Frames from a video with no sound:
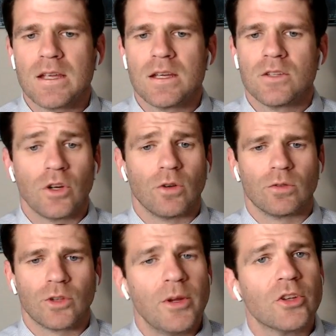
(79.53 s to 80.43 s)
So
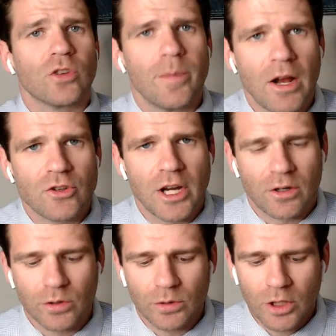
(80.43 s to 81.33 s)
some history about J.
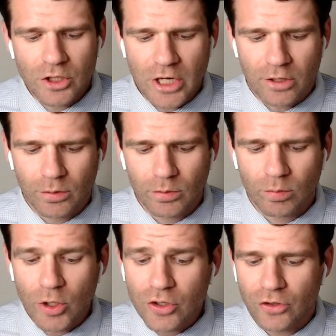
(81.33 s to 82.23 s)
Crew. J. Crew
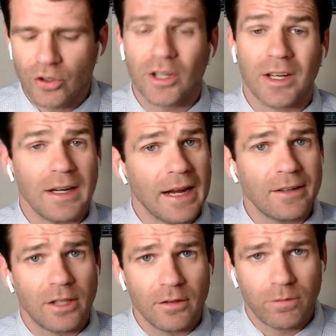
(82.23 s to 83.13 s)
originally started in
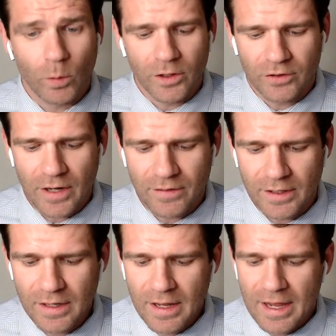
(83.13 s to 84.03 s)

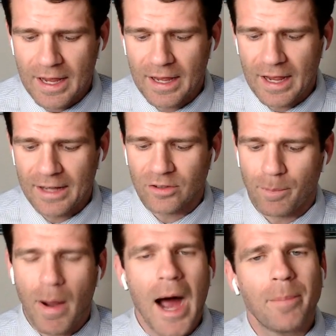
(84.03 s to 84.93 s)
1947 as
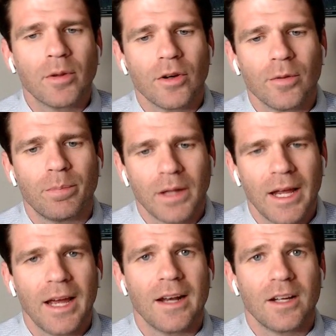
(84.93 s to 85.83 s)
a popular
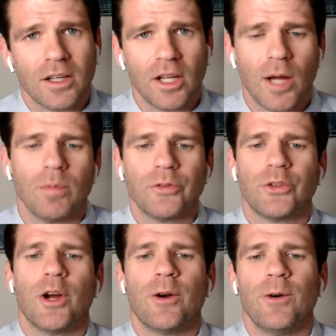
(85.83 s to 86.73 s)
plan club.
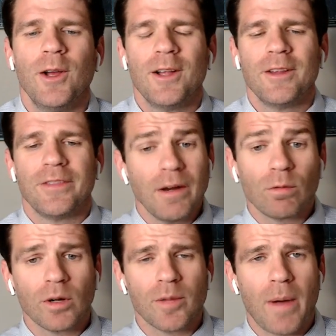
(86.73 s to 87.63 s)
So they
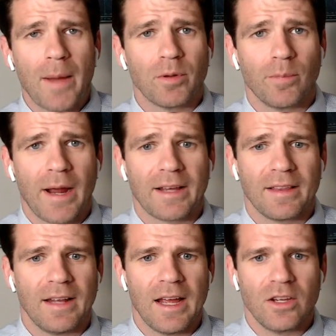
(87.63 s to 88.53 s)
were really popular back in
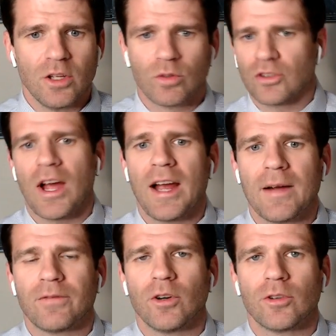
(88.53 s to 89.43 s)
the day. You'd sign
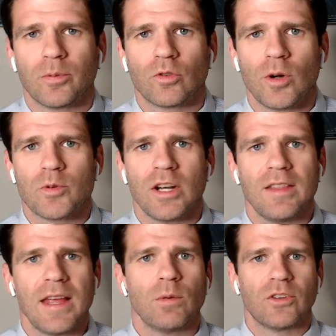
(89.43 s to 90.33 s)
up for a subscription
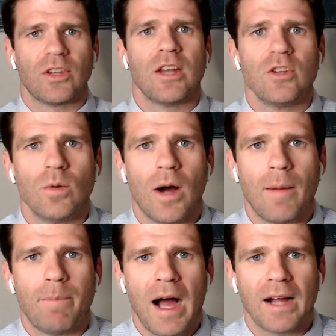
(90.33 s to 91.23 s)
and they would send you
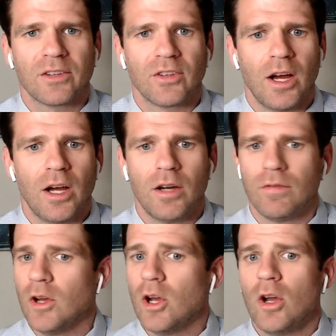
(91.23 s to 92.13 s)
a box
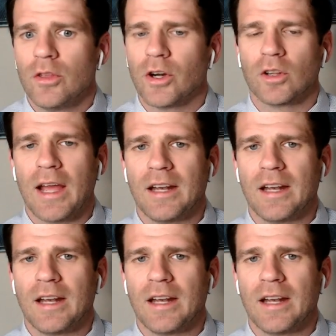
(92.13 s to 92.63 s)
of their when